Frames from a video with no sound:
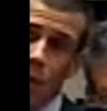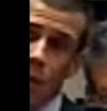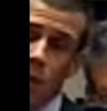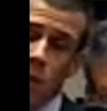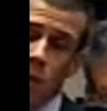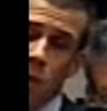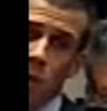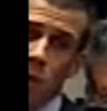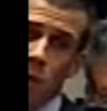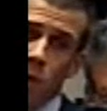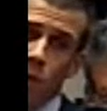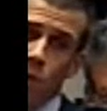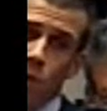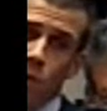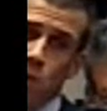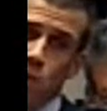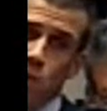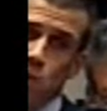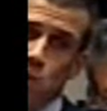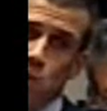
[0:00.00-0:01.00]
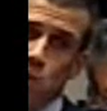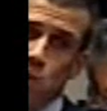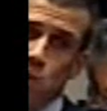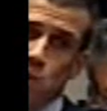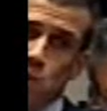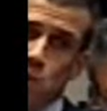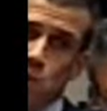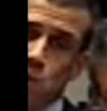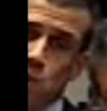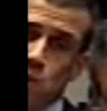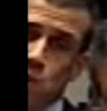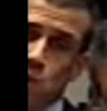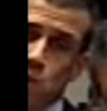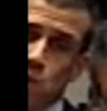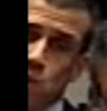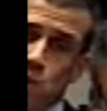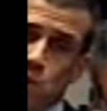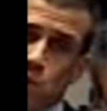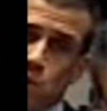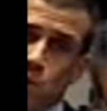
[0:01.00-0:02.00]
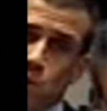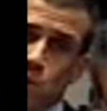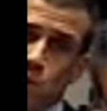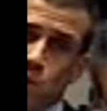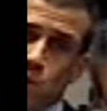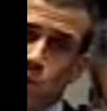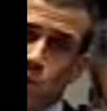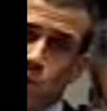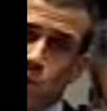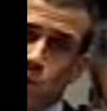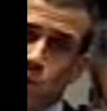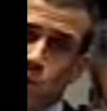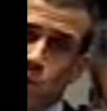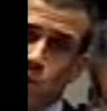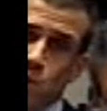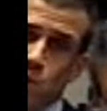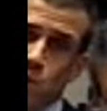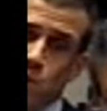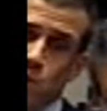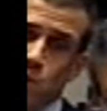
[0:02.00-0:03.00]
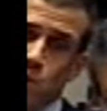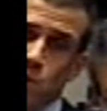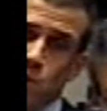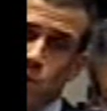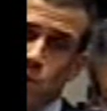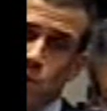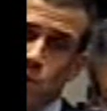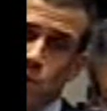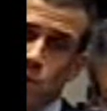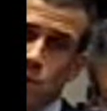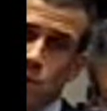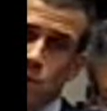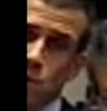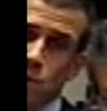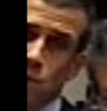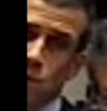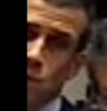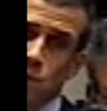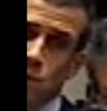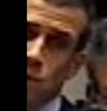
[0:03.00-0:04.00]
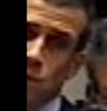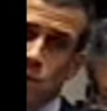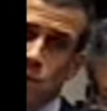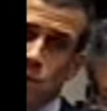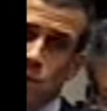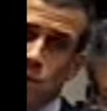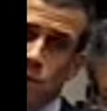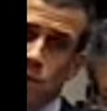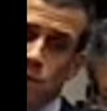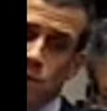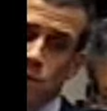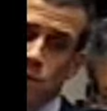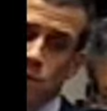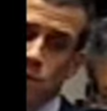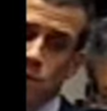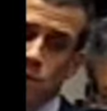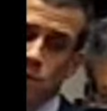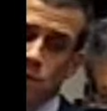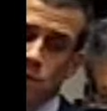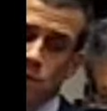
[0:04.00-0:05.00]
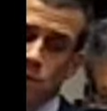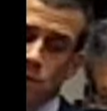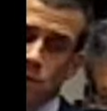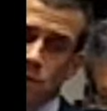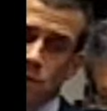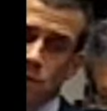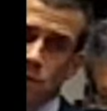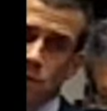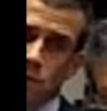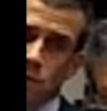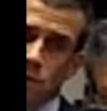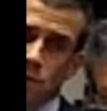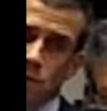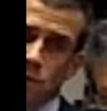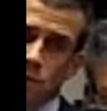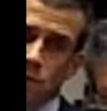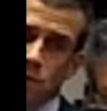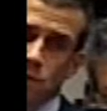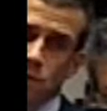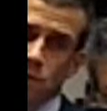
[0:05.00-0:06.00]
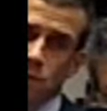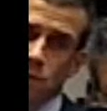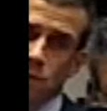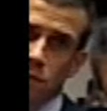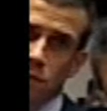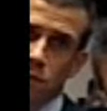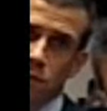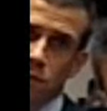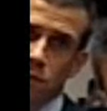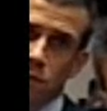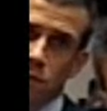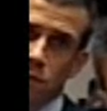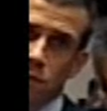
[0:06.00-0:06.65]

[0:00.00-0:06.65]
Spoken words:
No words are spoken by the person on screen.